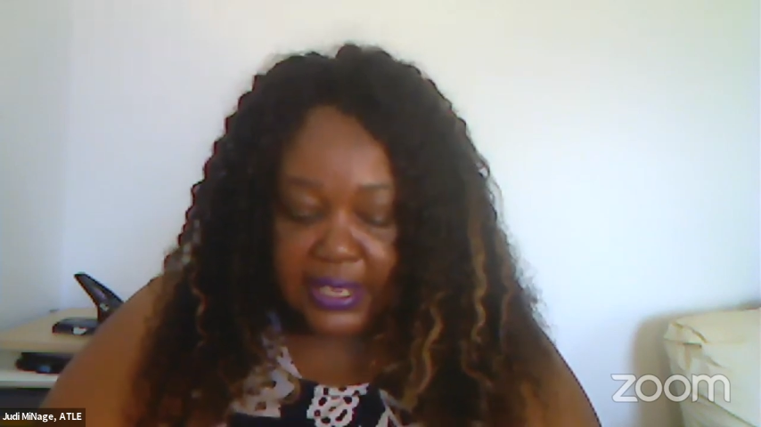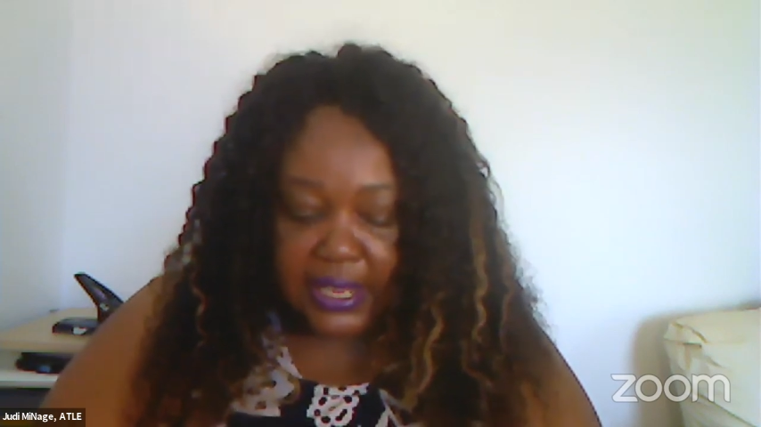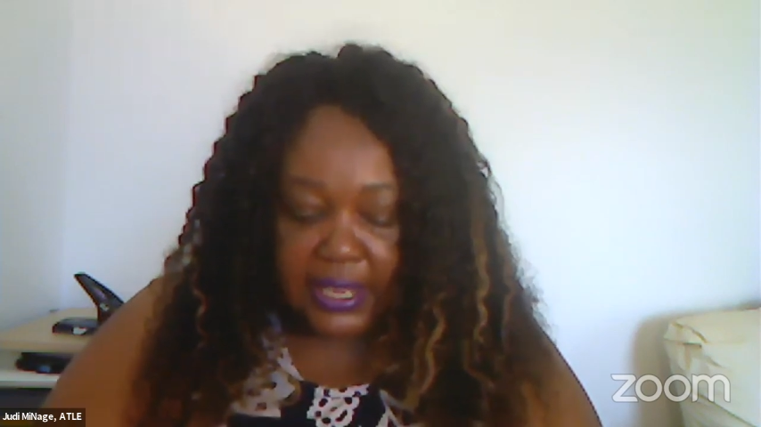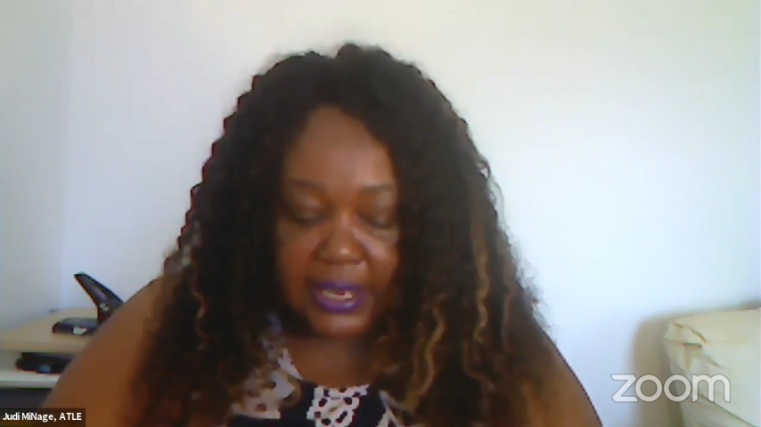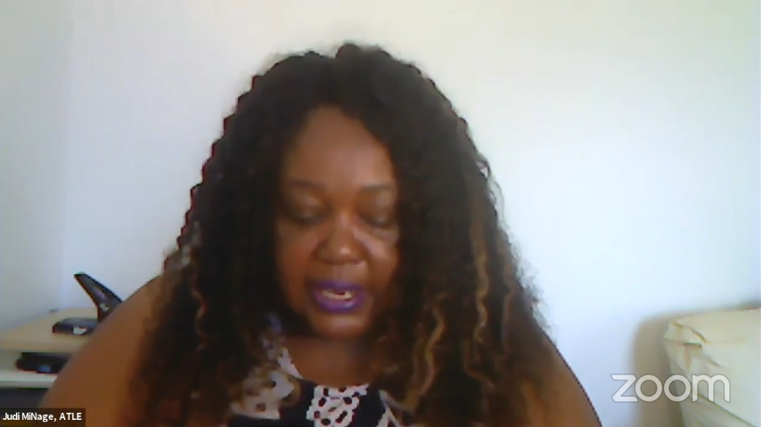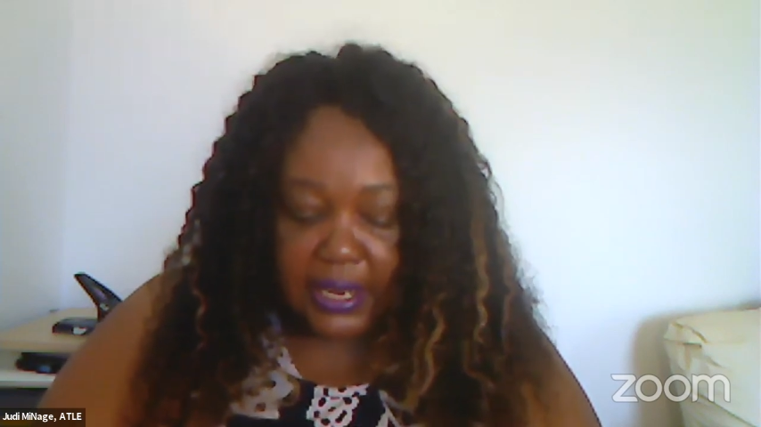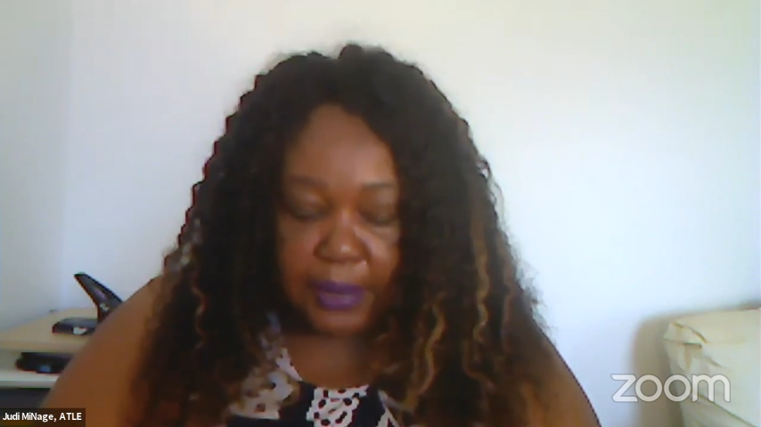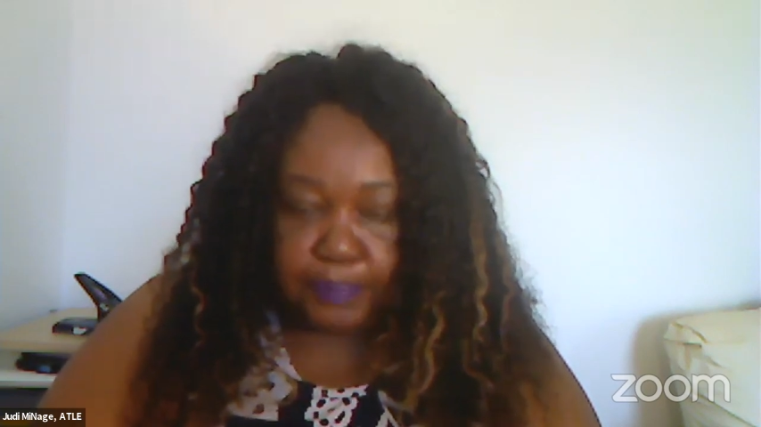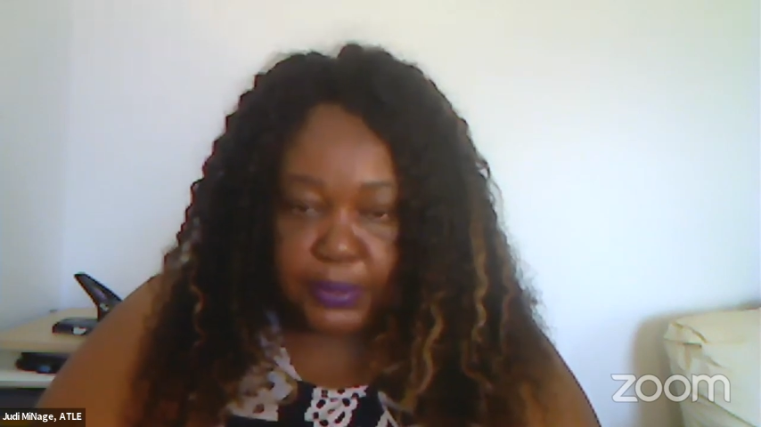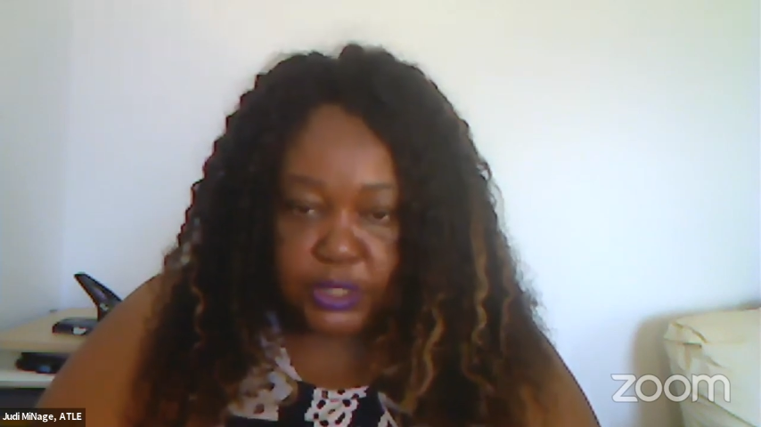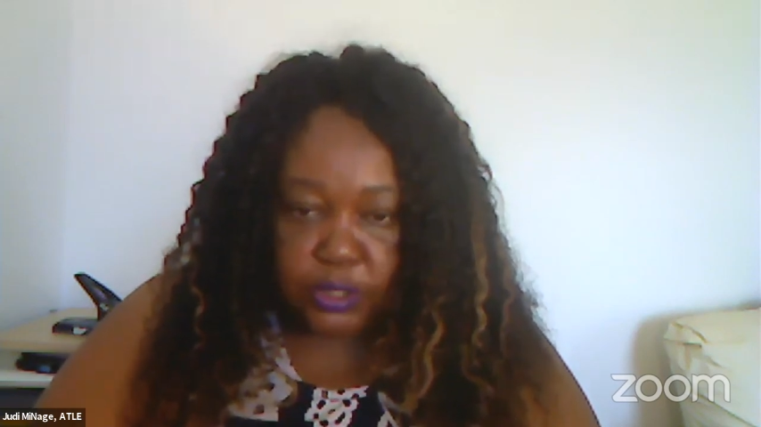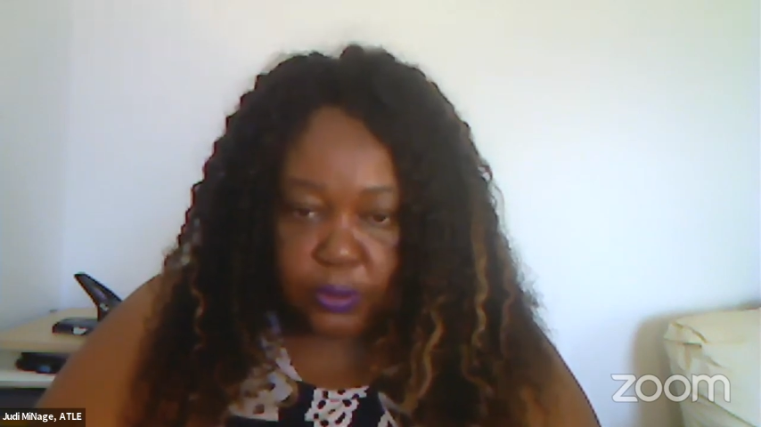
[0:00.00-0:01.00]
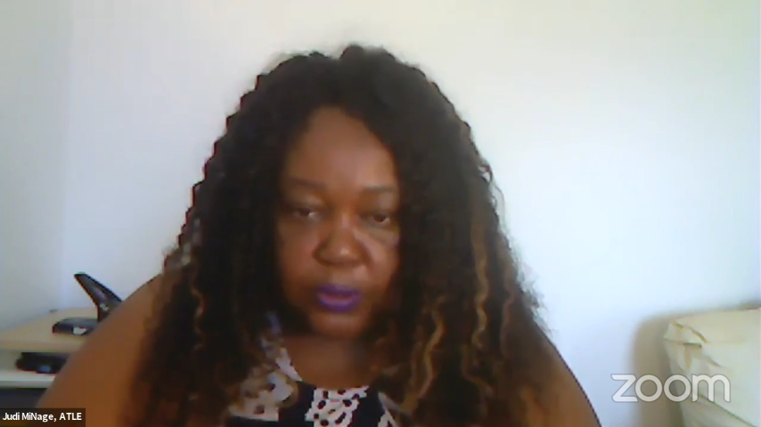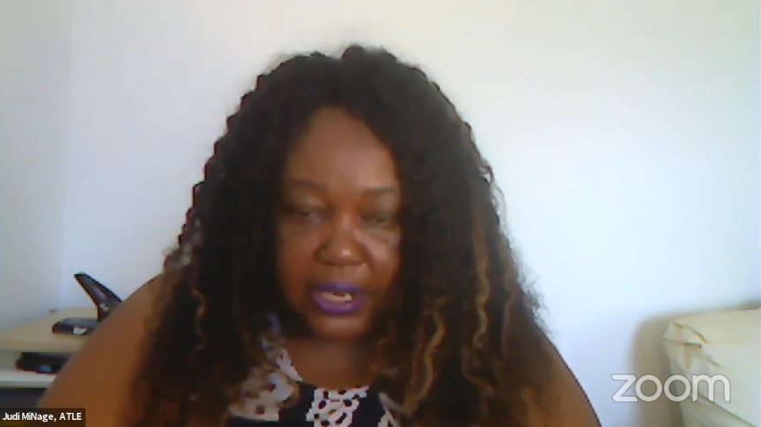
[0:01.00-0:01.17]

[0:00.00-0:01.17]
key capital